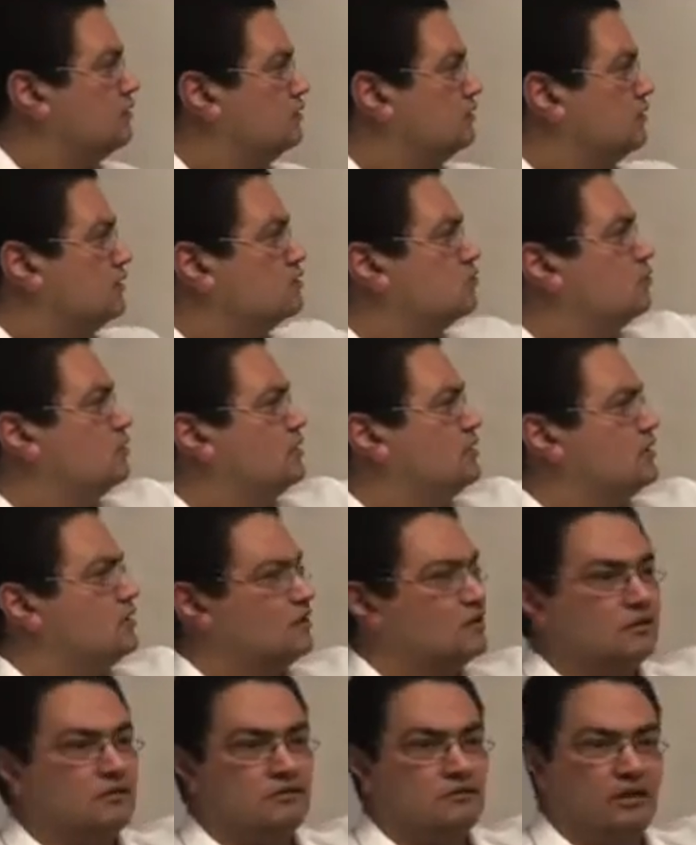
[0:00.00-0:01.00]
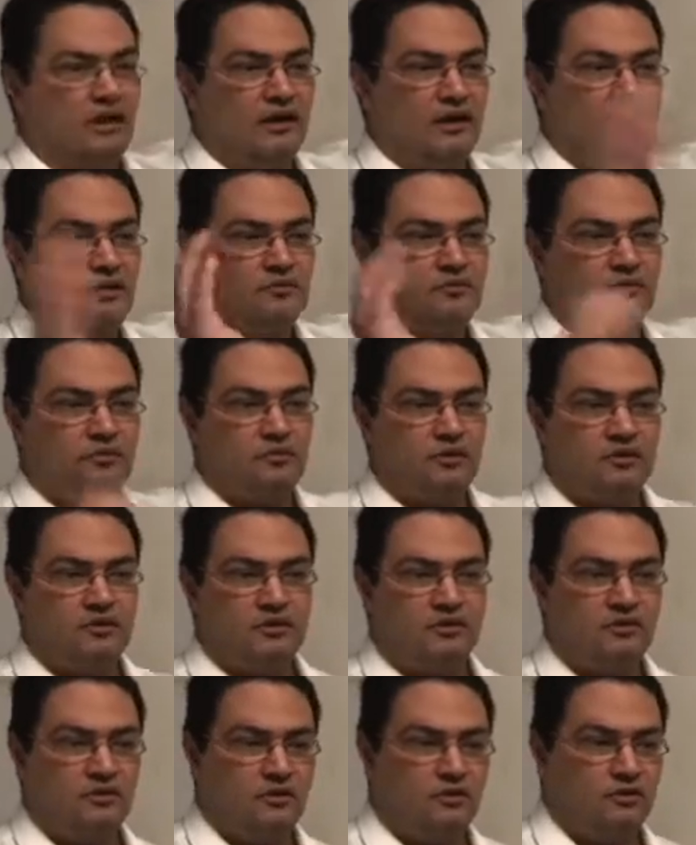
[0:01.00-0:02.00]
This one here allows them to breathe
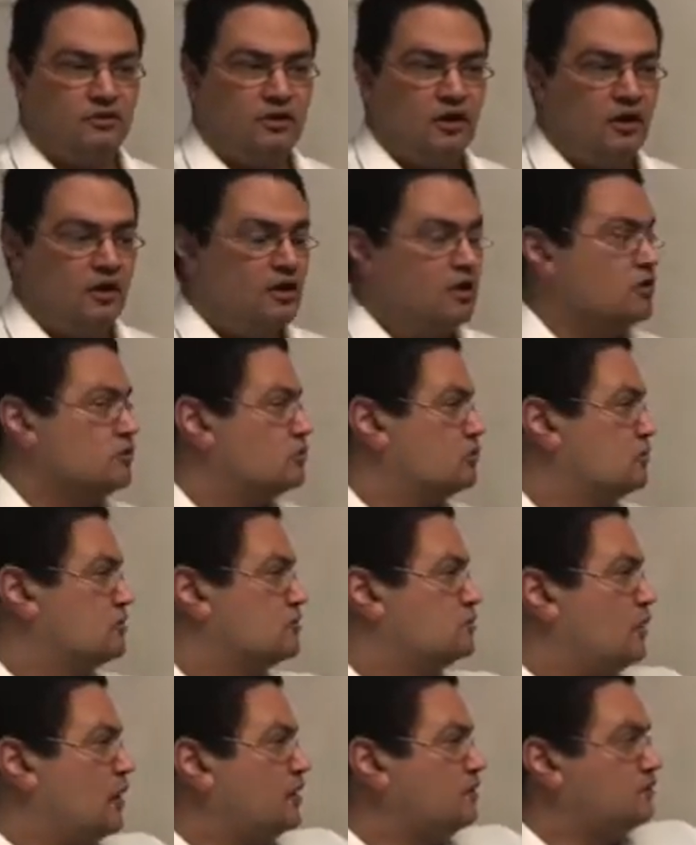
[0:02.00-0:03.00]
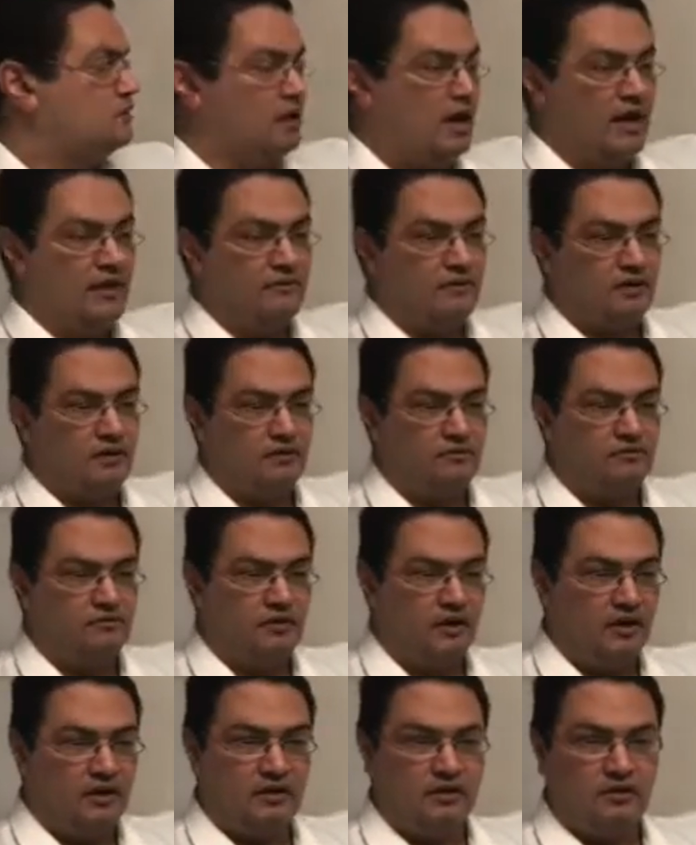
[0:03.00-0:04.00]
on their own. So despite having a
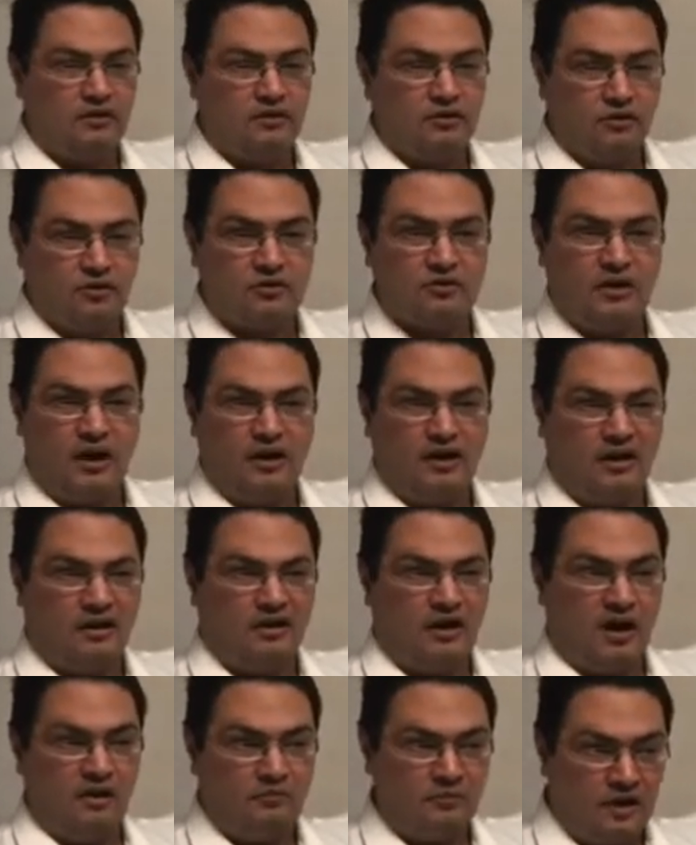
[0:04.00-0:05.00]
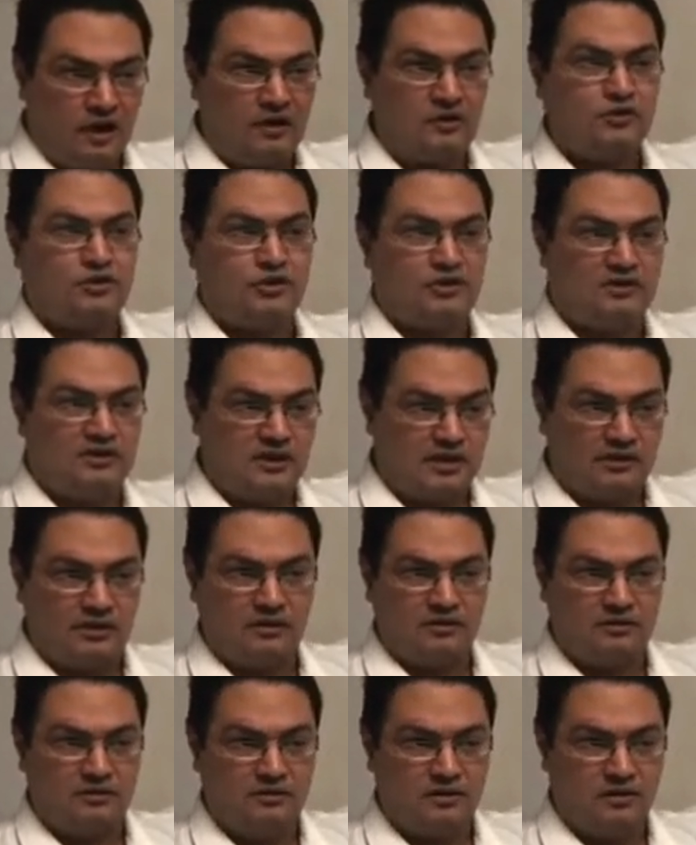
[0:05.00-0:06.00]
looks like obnoxious
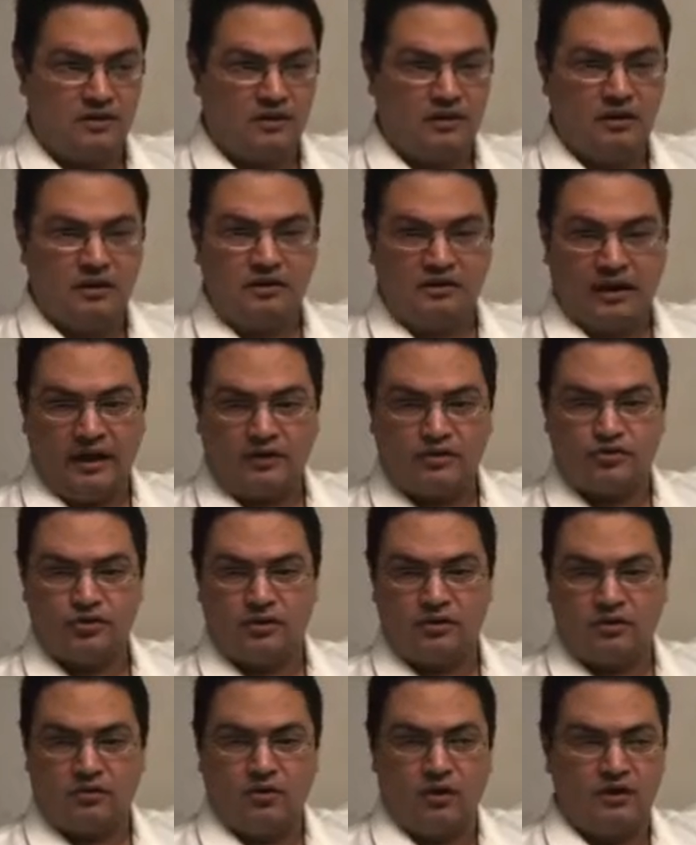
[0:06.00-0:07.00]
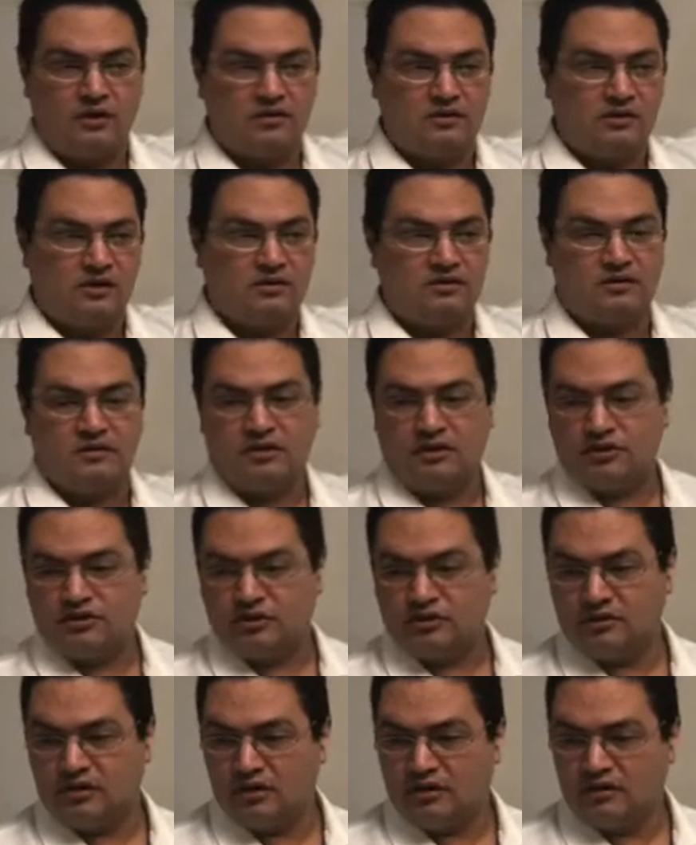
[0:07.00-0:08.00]
settings, it actually requires less
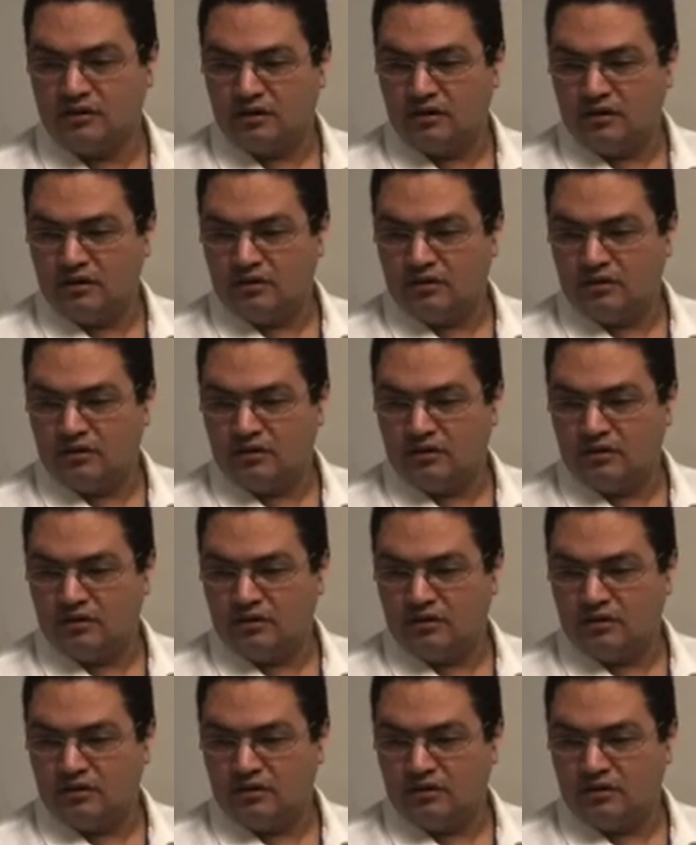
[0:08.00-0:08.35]
sedation than